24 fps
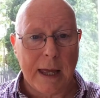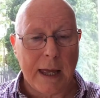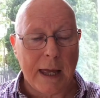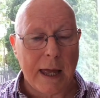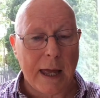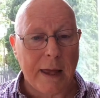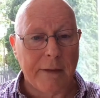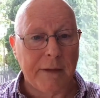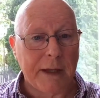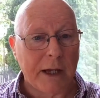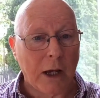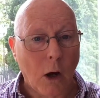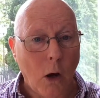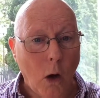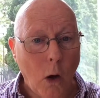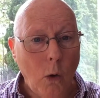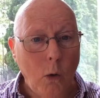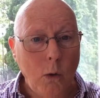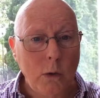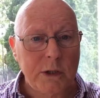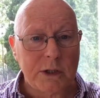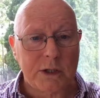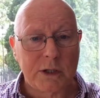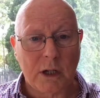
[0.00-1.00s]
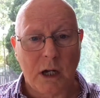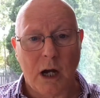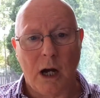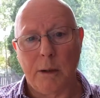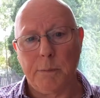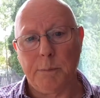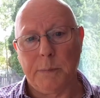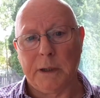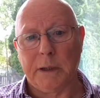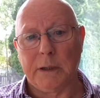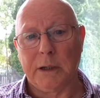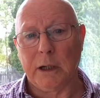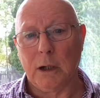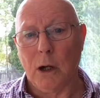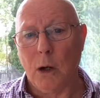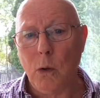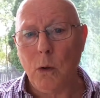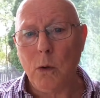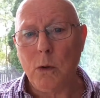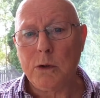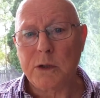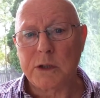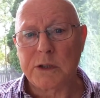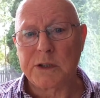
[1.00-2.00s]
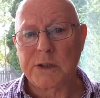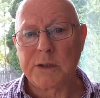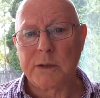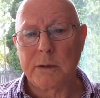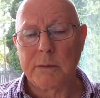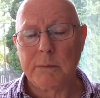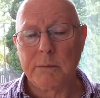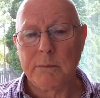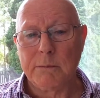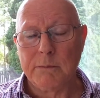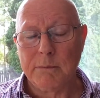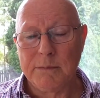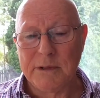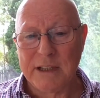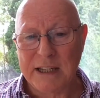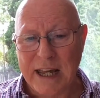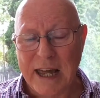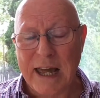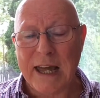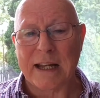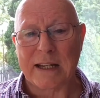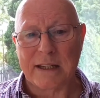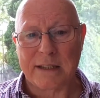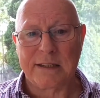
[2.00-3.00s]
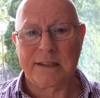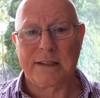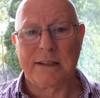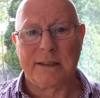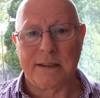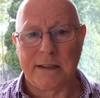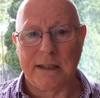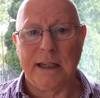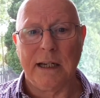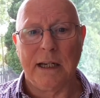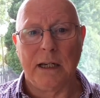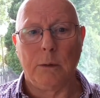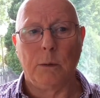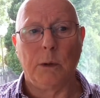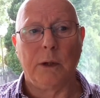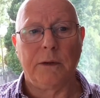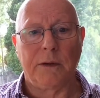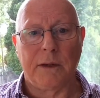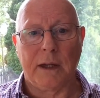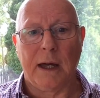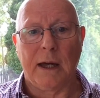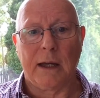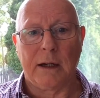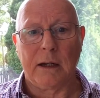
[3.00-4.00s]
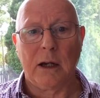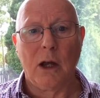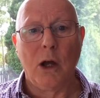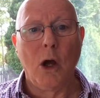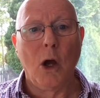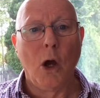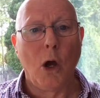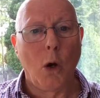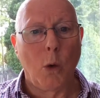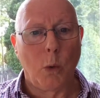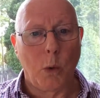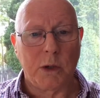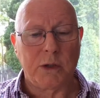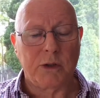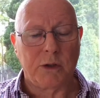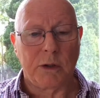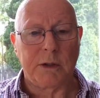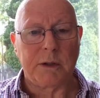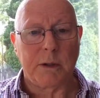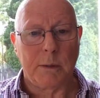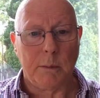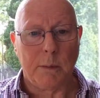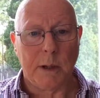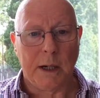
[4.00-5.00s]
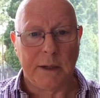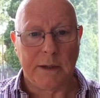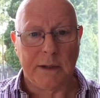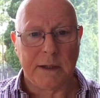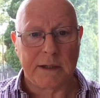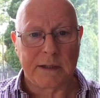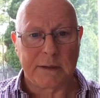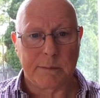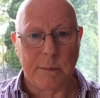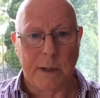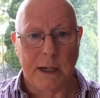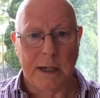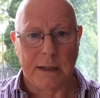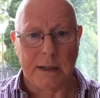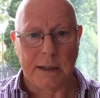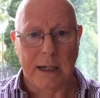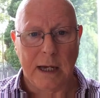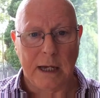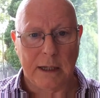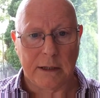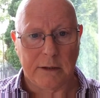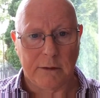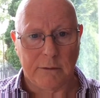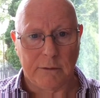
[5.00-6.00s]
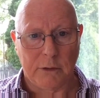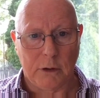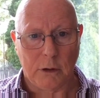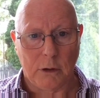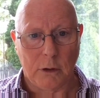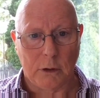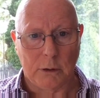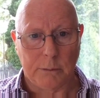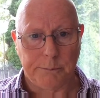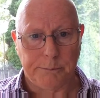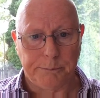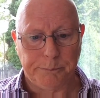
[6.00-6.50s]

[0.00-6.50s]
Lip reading: And the oldest copy, the oldest text dealing with that, was written by this man, Adovnan.